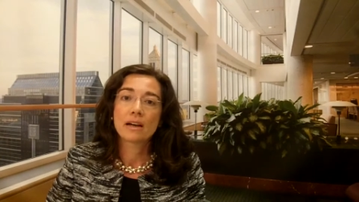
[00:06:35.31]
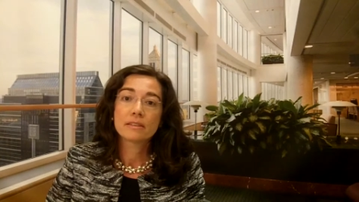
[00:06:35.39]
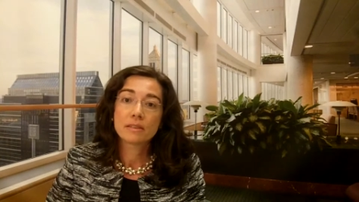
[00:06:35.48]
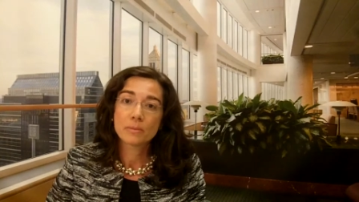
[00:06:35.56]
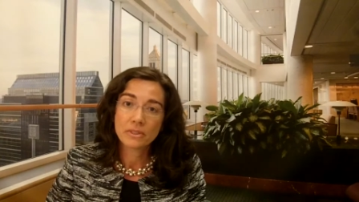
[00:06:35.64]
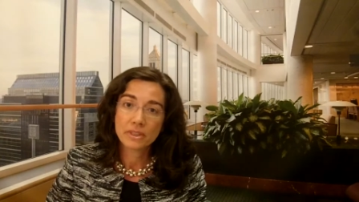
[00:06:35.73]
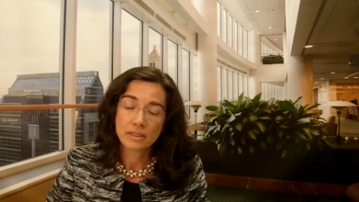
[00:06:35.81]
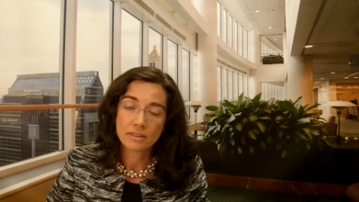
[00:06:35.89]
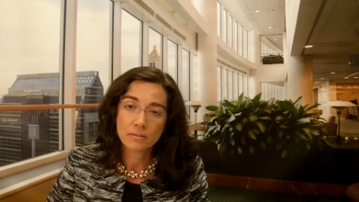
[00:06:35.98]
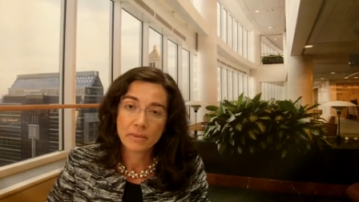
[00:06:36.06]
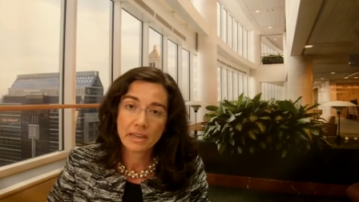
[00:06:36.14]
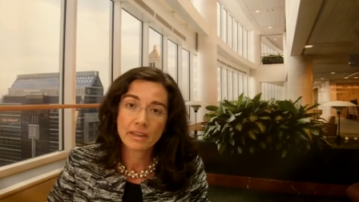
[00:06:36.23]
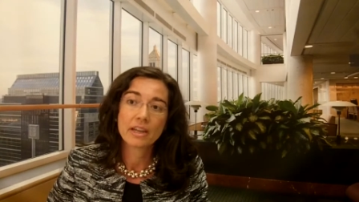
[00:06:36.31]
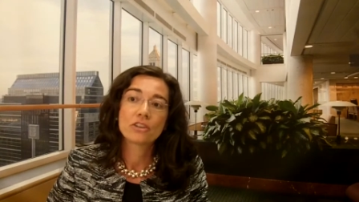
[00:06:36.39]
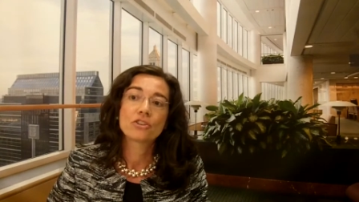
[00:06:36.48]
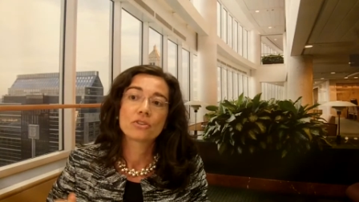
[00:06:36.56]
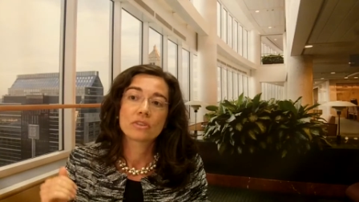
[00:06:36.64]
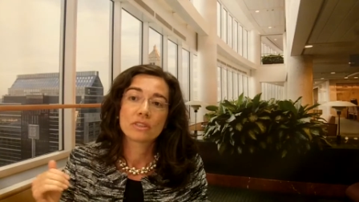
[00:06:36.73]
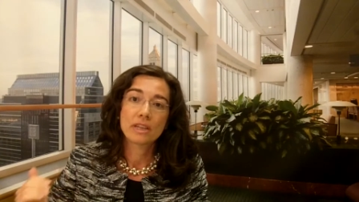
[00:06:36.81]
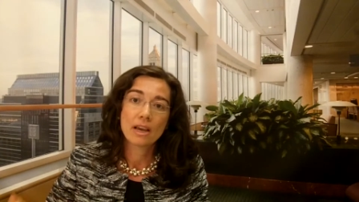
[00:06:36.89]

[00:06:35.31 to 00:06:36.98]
antihypertensive medications,